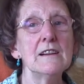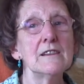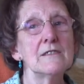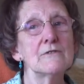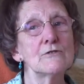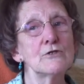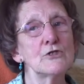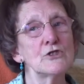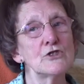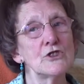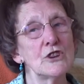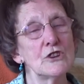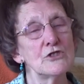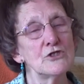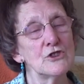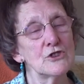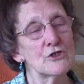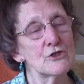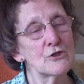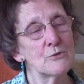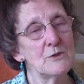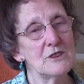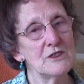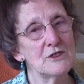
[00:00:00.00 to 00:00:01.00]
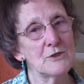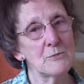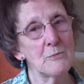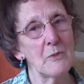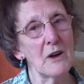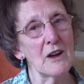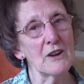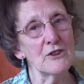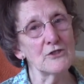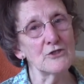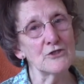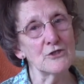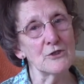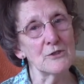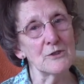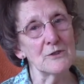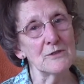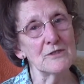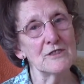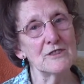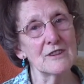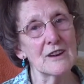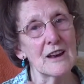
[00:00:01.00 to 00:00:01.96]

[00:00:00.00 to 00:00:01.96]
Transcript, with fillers: And of course, you had your Queen's badge on,